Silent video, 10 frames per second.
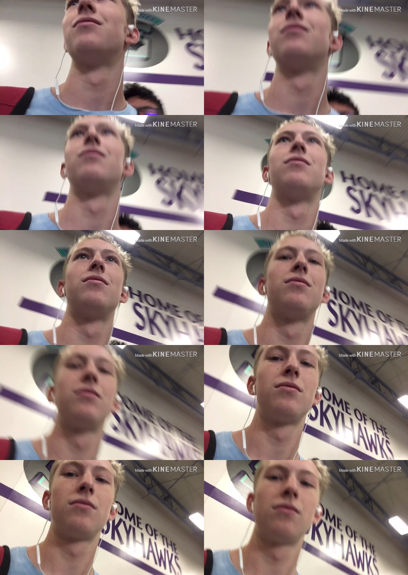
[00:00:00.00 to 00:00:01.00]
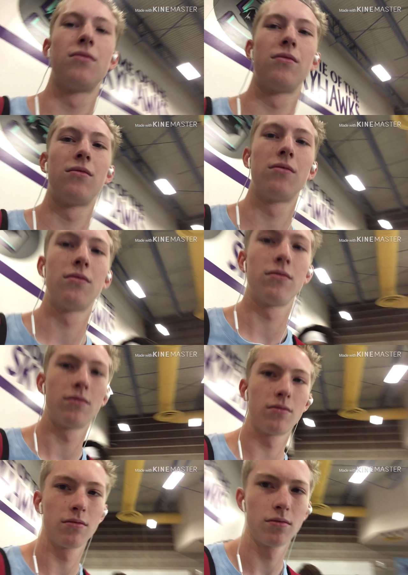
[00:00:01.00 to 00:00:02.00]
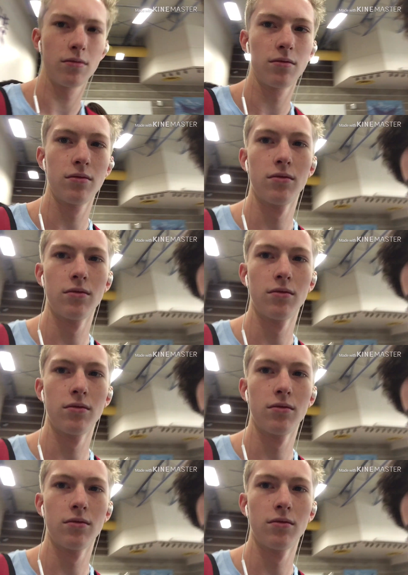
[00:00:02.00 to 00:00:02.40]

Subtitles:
Nobody speaks.